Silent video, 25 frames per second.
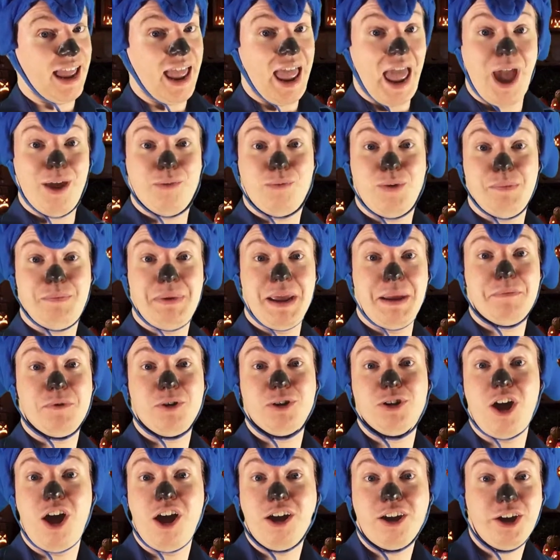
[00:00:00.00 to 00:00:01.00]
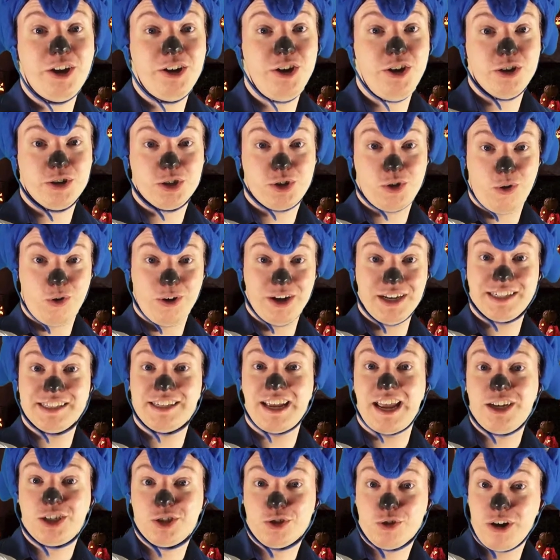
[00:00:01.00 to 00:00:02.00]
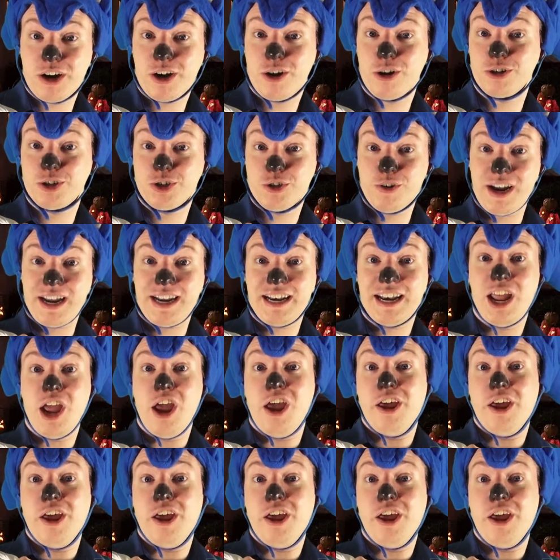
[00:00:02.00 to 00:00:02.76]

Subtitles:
And when people knock on your door and say trick or treat,